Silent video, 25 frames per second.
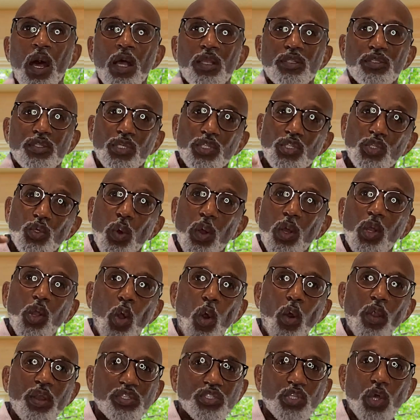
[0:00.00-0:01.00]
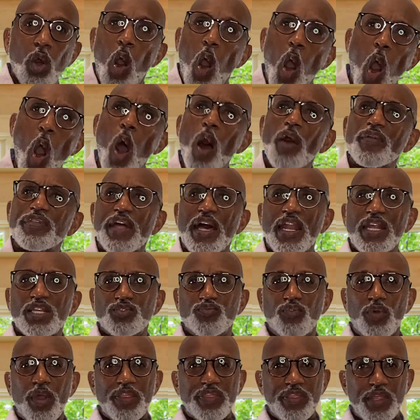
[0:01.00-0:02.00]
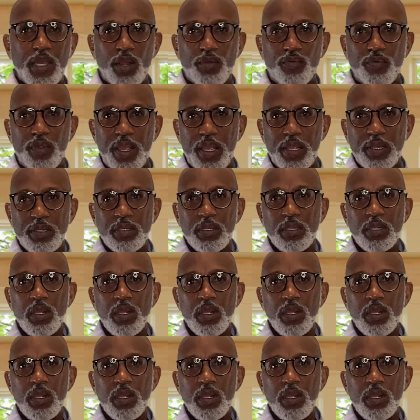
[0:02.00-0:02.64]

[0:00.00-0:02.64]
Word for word: To do according to all that is written therein.